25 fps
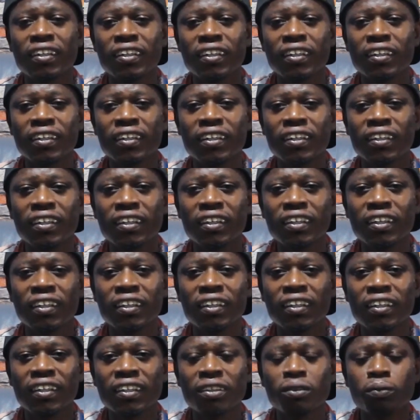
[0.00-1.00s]

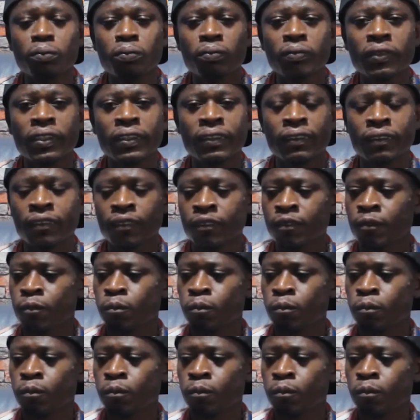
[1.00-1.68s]
[no speech]